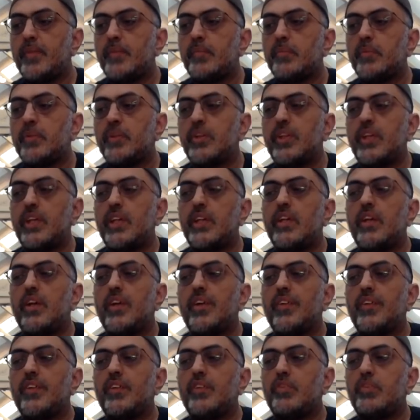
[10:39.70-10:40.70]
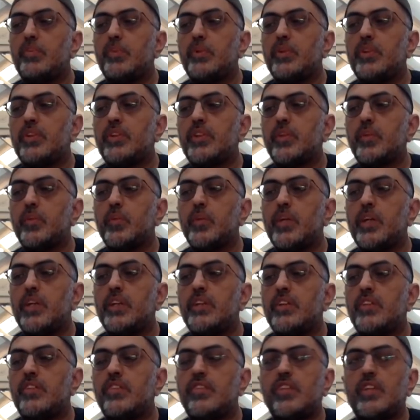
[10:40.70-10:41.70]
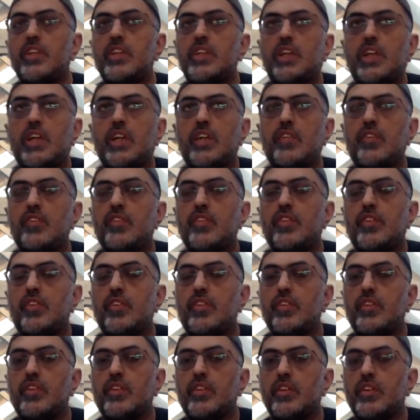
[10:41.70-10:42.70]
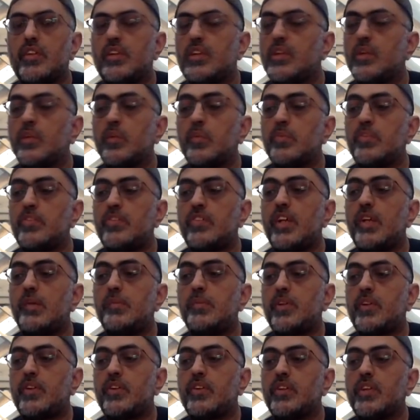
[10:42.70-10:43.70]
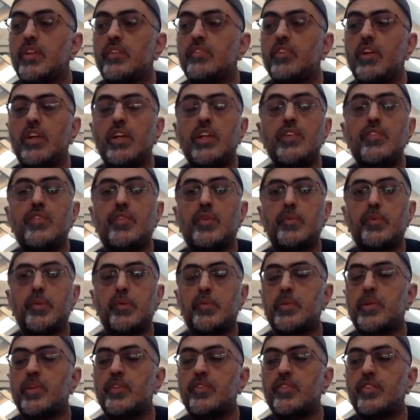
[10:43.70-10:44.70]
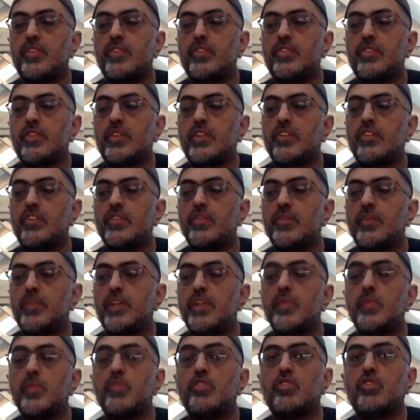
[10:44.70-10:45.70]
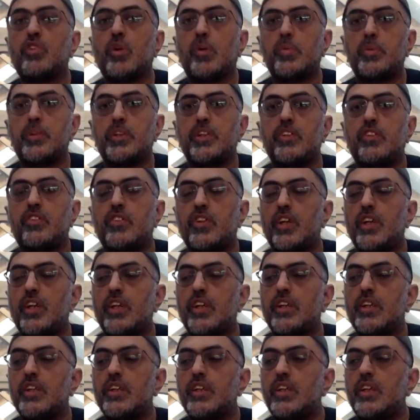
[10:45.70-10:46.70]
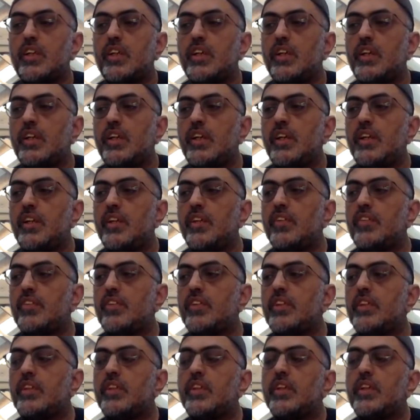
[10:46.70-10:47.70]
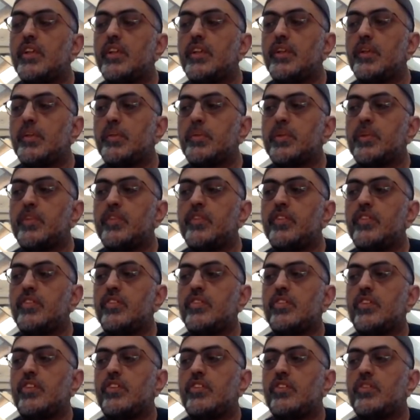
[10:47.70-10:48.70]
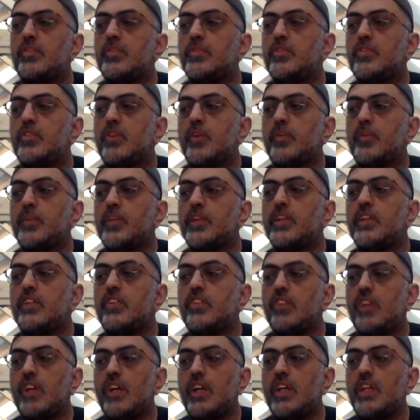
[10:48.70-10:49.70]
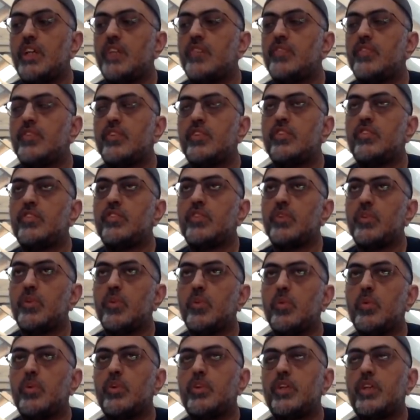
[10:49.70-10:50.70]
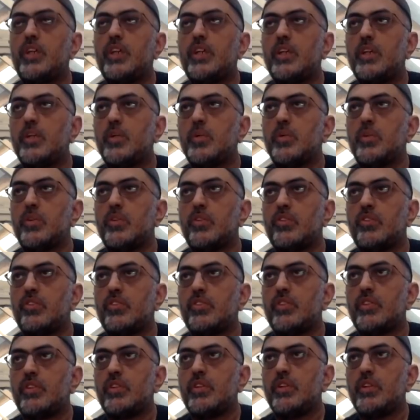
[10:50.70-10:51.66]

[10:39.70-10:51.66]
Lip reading: Well, then on this point, then why did say the Hafsa of Salama relief from the Prophet that he would stop at each ayah? He said the Prophet stopped at each ayah for us to know what the ayah was.